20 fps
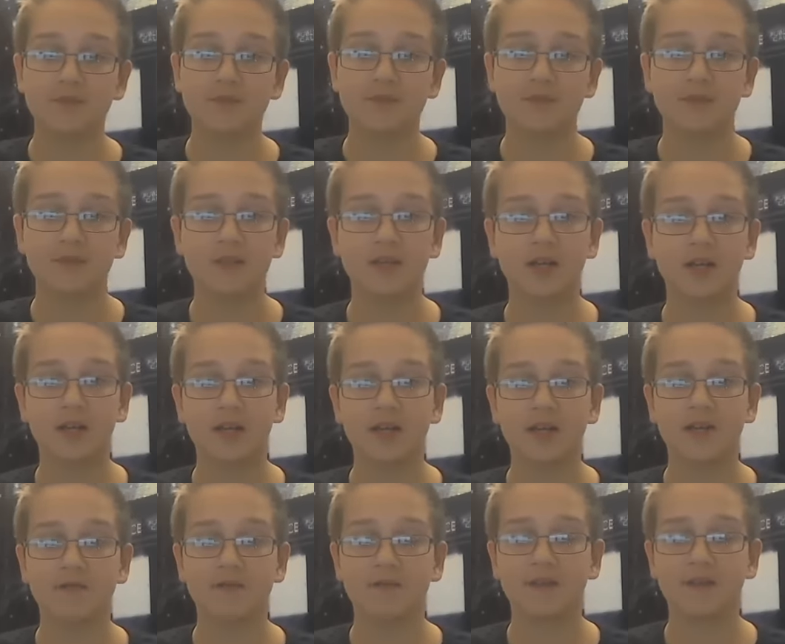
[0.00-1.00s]
uh,
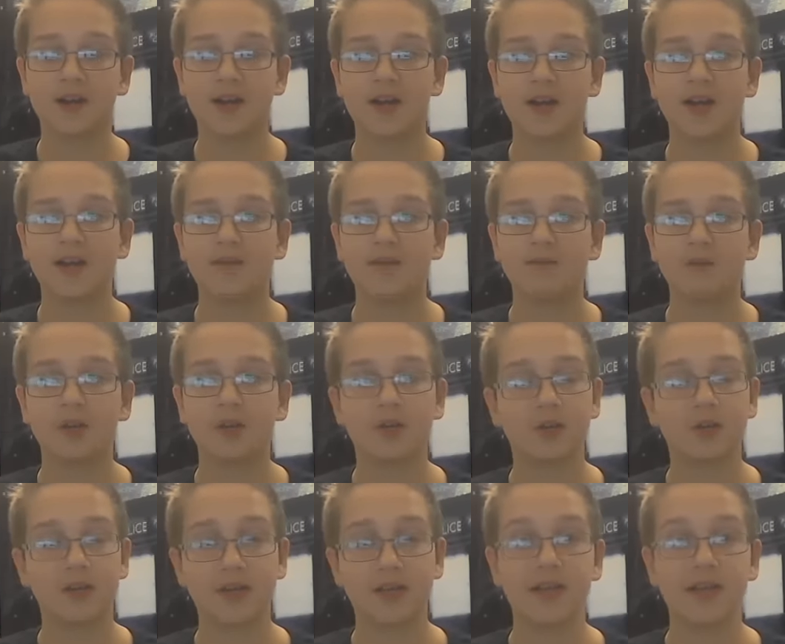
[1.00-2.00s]
if I'm recording a
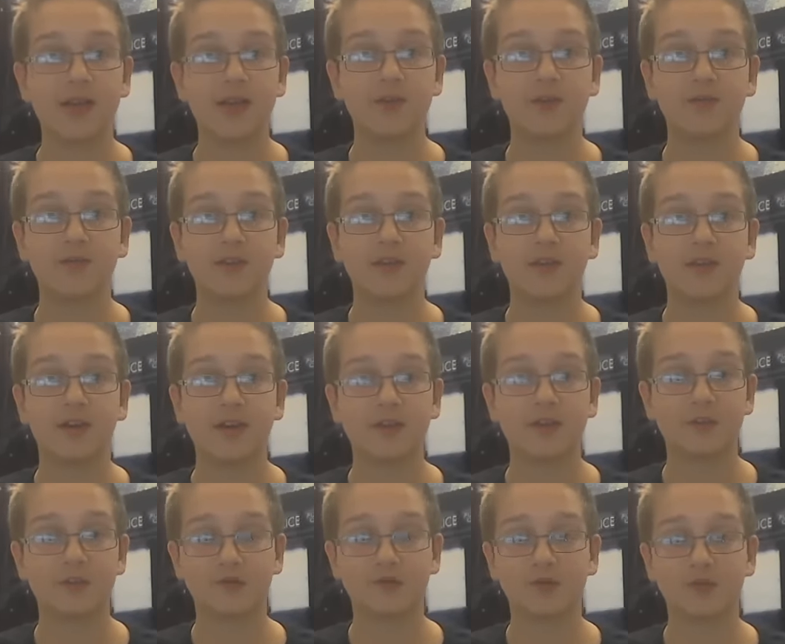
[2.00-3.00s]
gaming video, I use
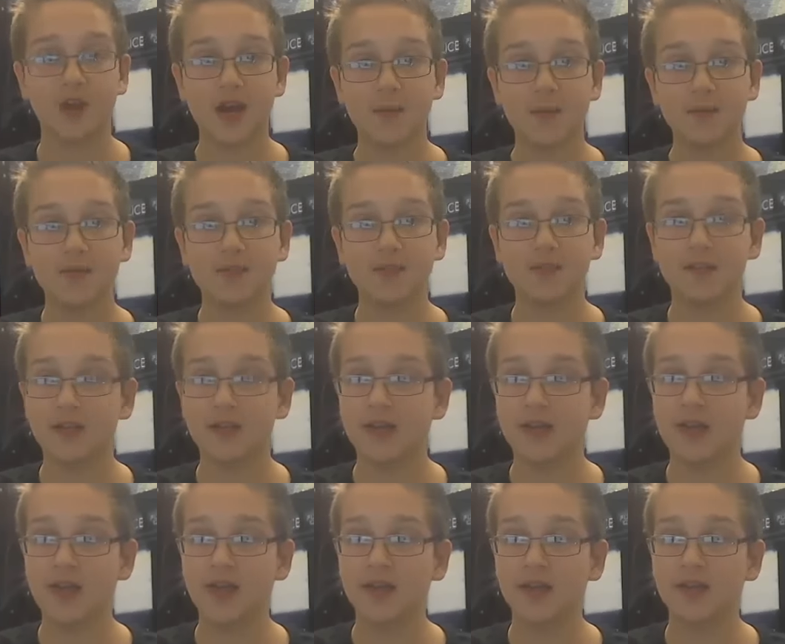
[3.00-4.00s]
Fraps,
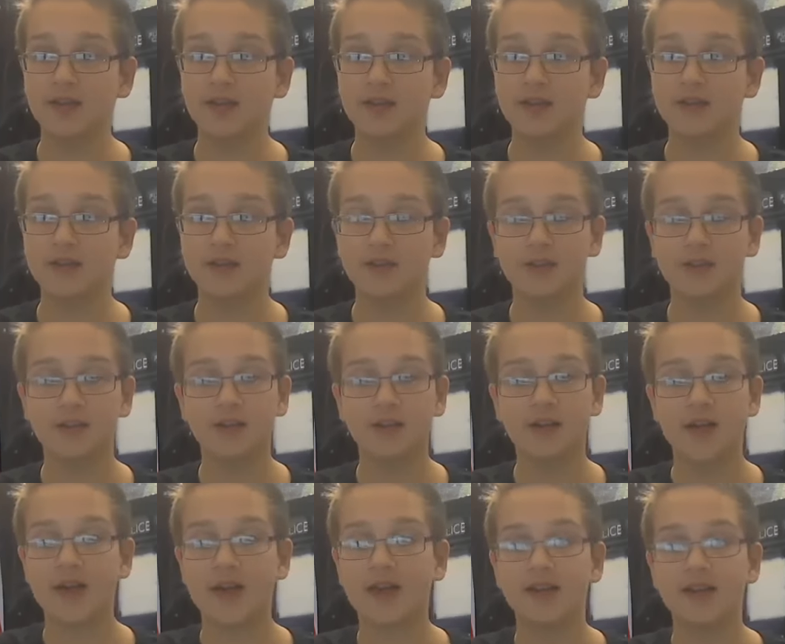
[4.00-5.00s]
and to
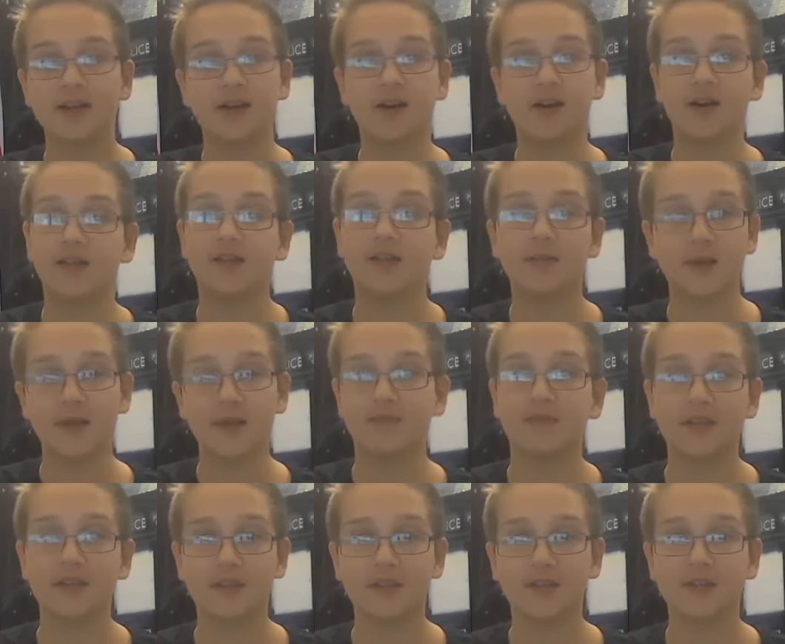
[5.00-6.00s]
edit all of my
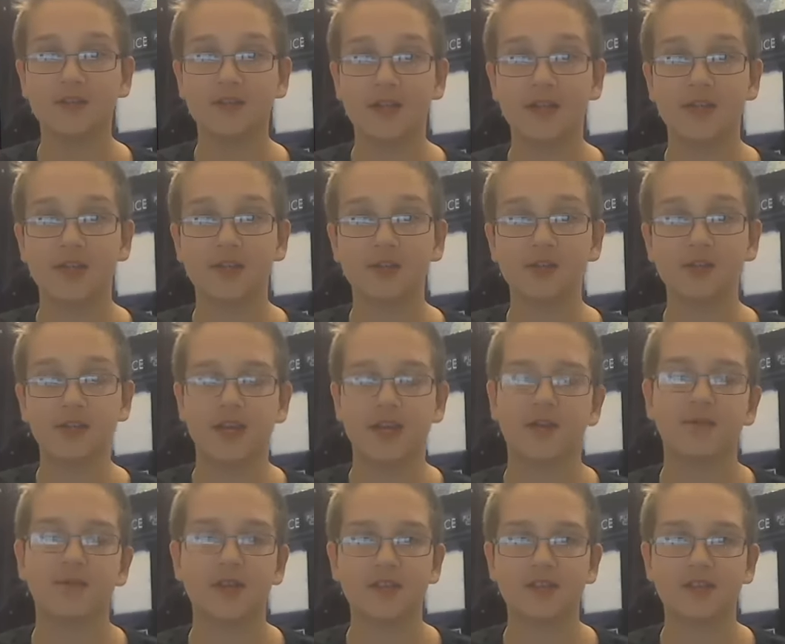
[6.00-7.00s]
videos, I use
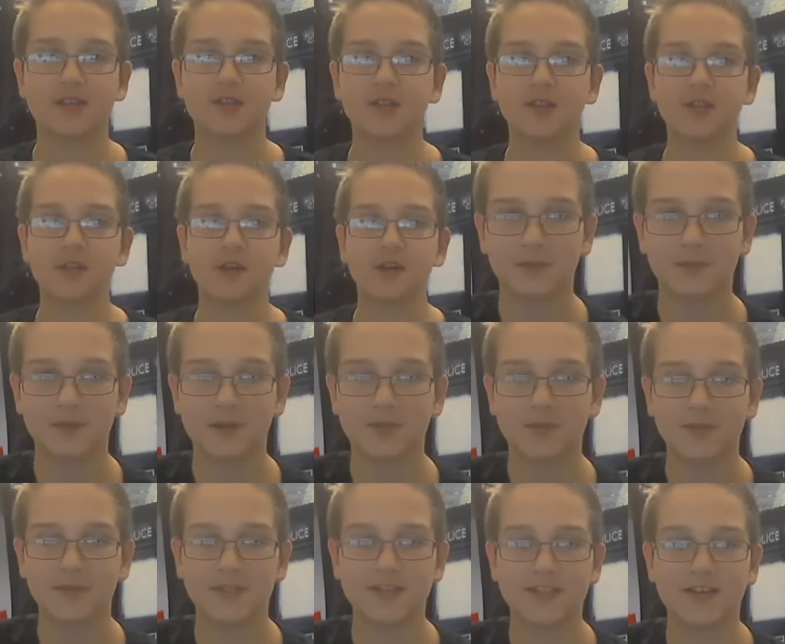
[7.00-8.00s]
Camtasia Studio.
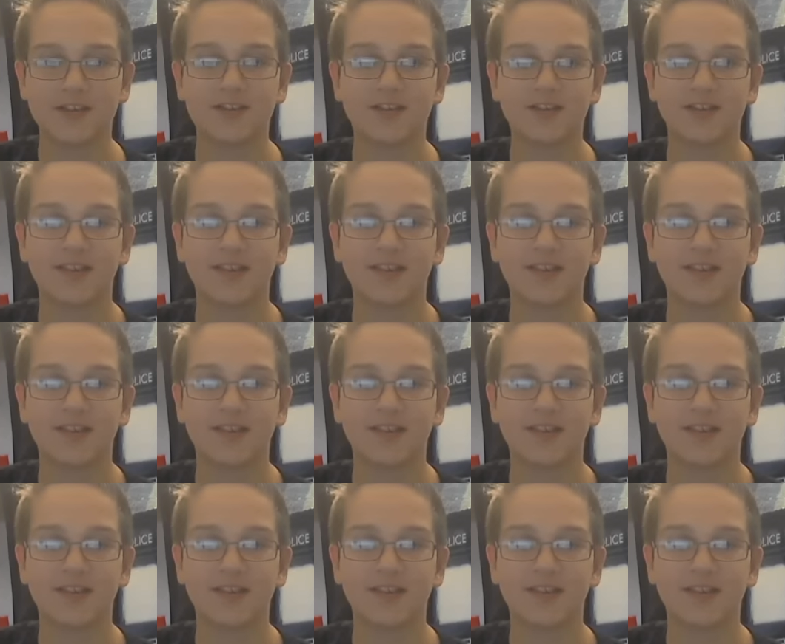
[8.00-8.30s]
Probably sounded